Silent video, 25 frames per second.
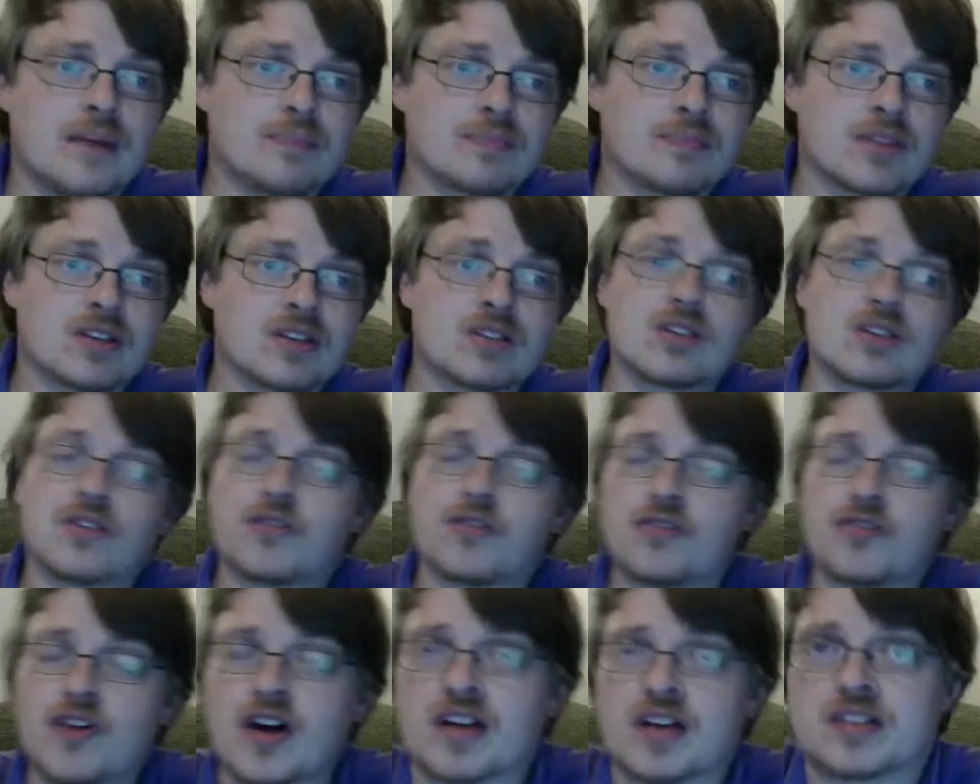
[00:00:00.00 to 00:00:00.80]
So the
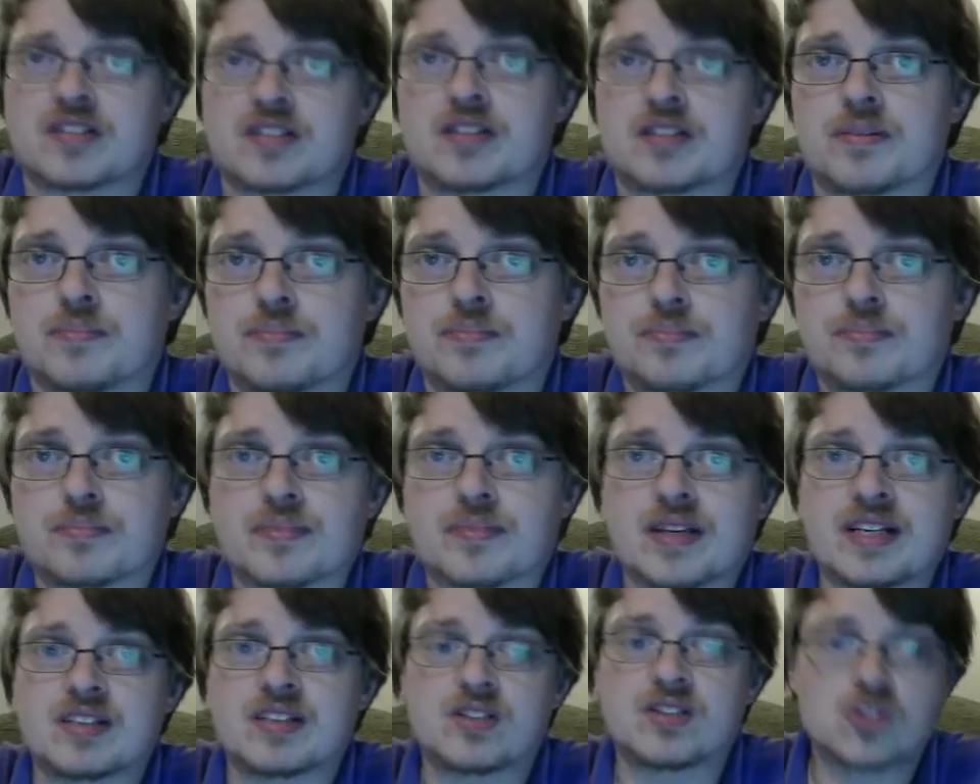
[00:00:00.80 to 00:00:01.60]
first
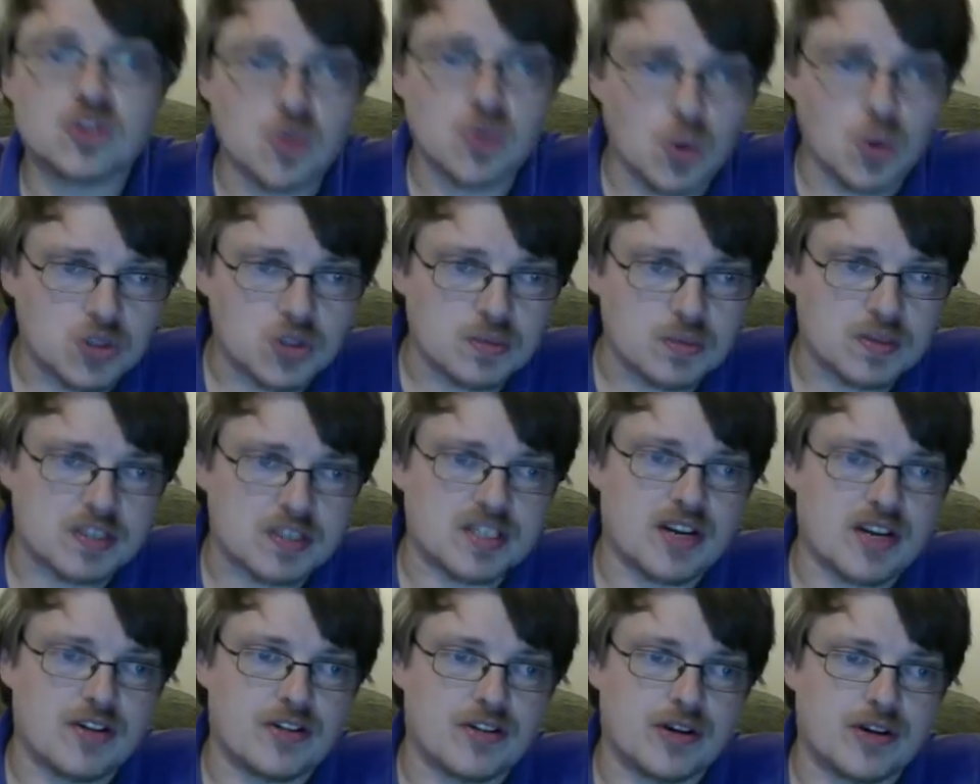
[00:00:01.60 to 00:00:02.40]
is source
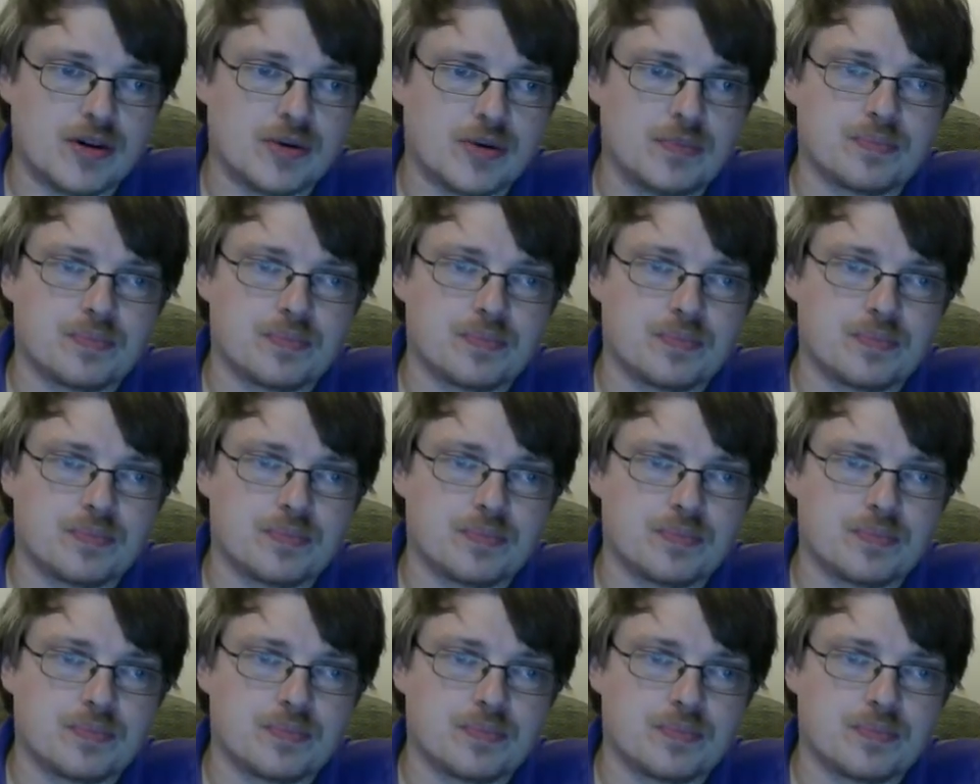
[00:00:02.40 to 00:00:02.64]
material.